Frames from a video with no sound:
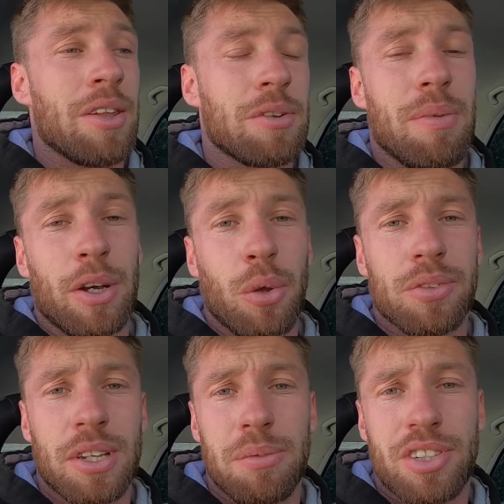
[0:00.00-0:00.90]
and my
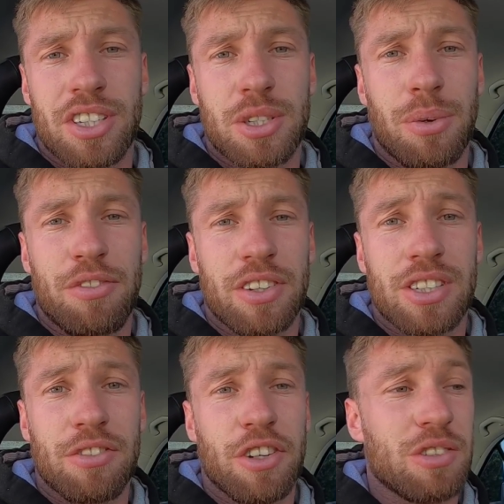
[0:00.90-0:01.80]
coolant temperature sensor we
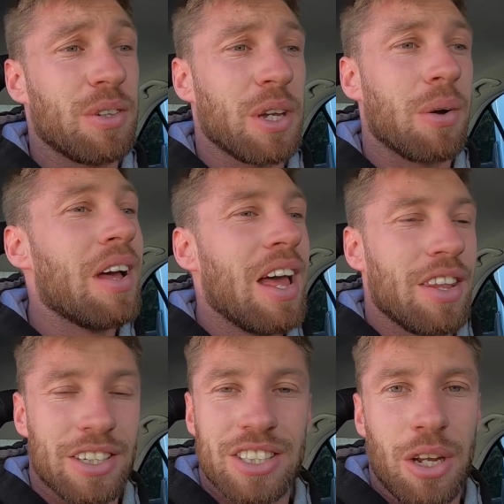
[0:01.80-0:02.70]
fixed in the first video,
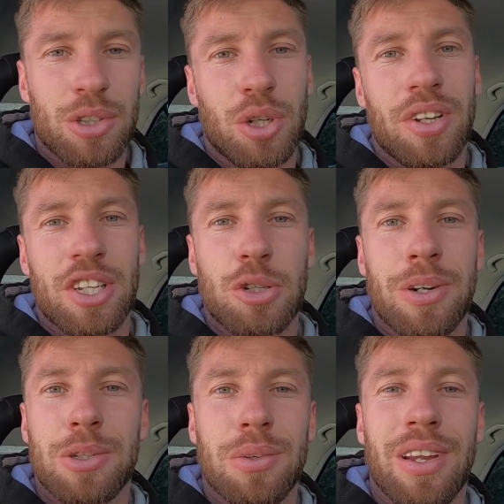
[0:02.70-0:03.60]
that's still showing an
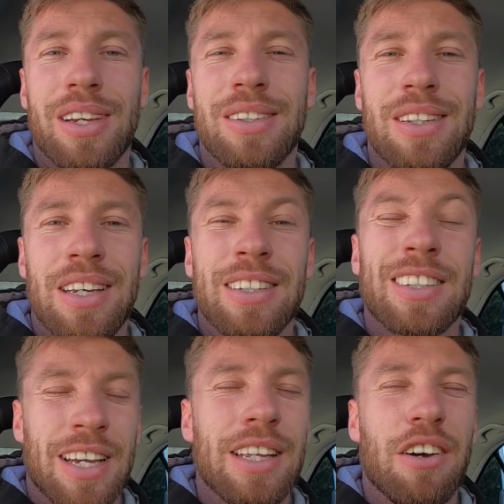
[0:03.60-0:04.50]
engine management light.
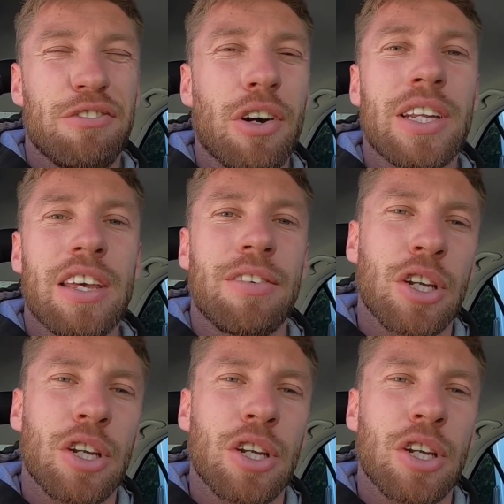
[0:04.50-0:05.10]
Did I tell you that I fucking hate